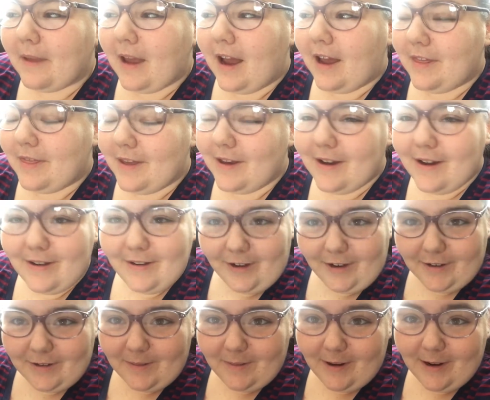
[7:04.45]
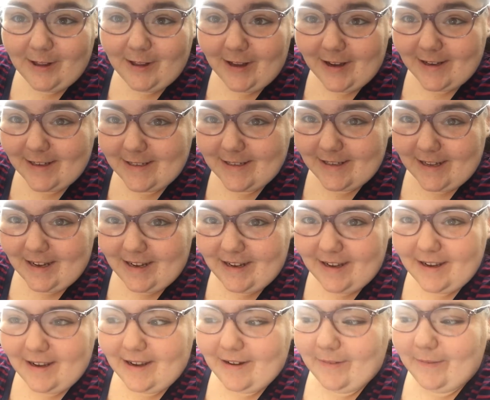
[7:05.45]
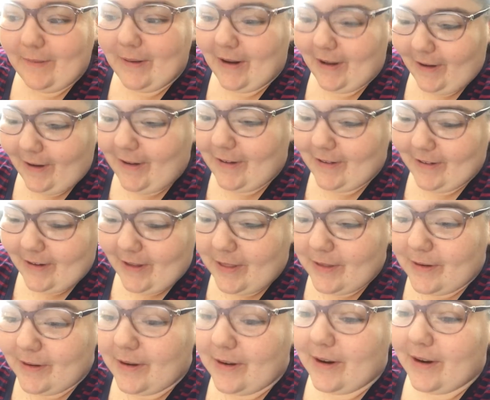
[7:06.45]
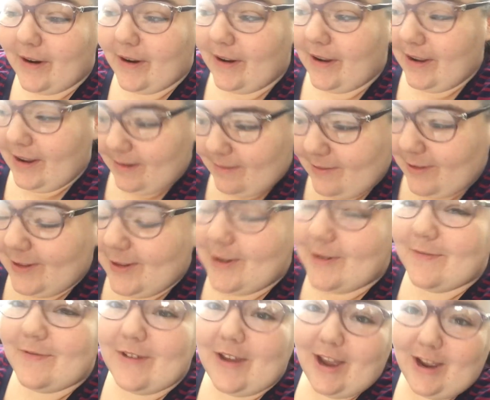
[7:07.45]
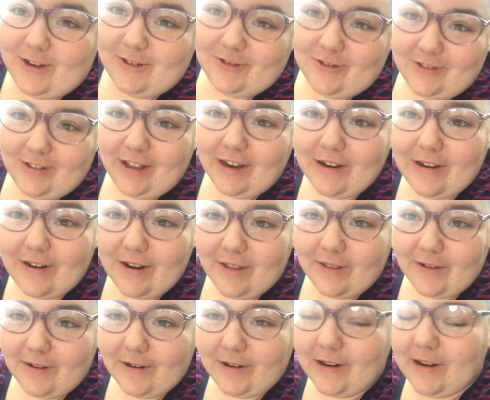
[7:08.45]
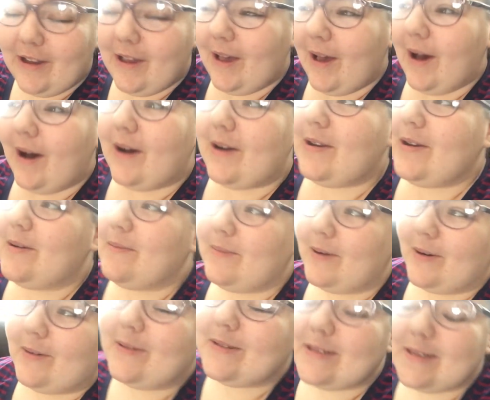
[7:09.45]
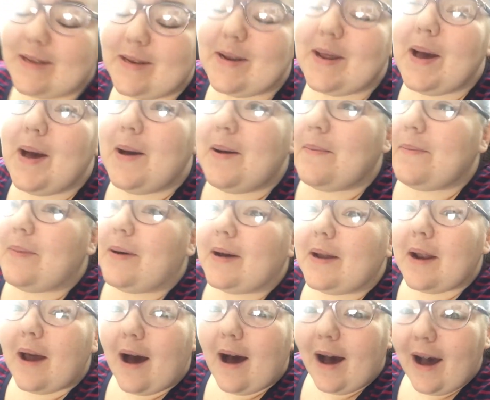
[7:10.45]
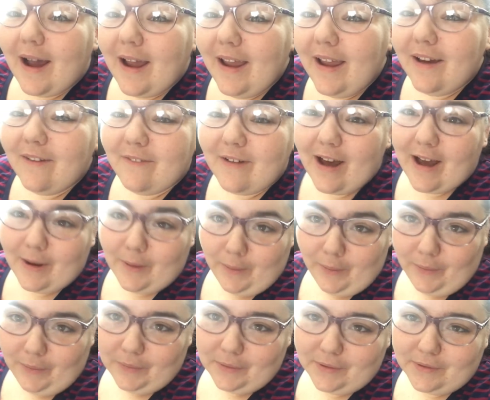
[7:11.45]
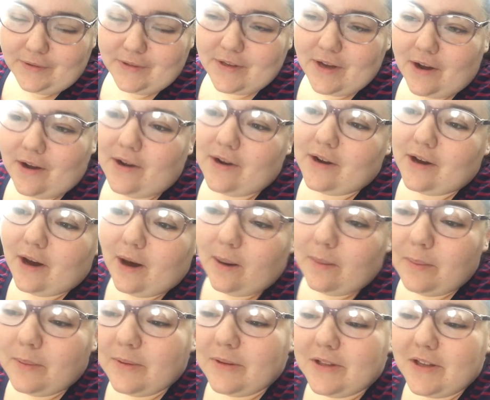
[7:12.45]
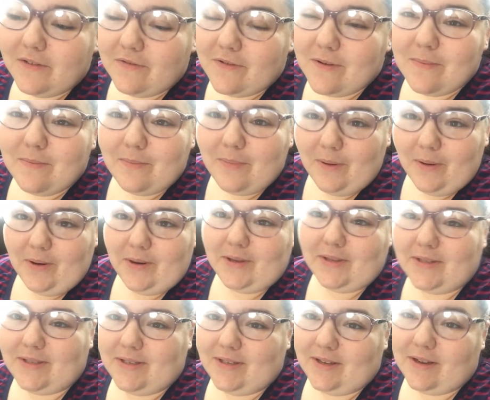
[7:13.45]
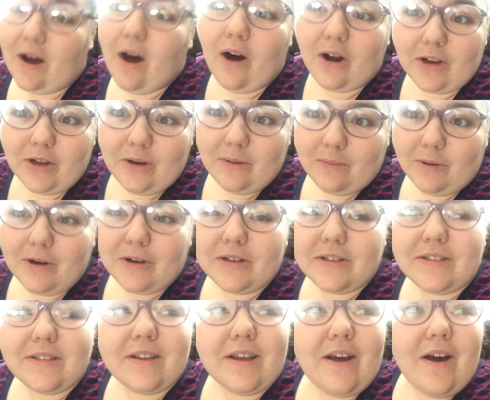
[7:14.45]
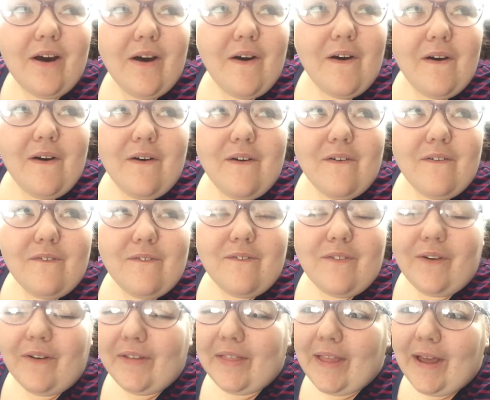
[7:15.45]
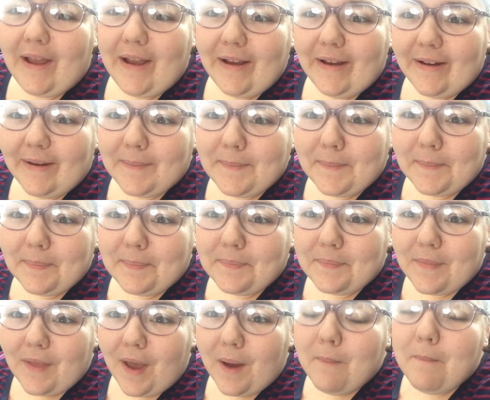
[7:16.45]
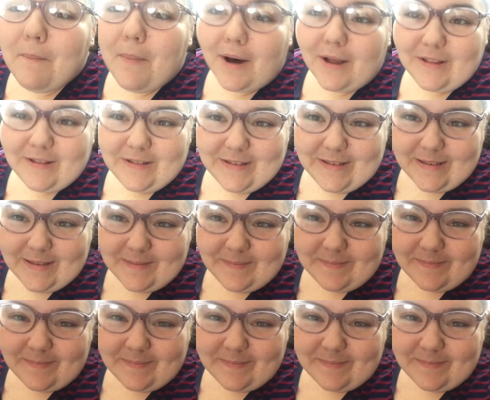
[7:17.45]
I think I talked about it last night when I got another email notification that another audiobook was in, but I have had holds on a couple different books, audiobooks, for like months,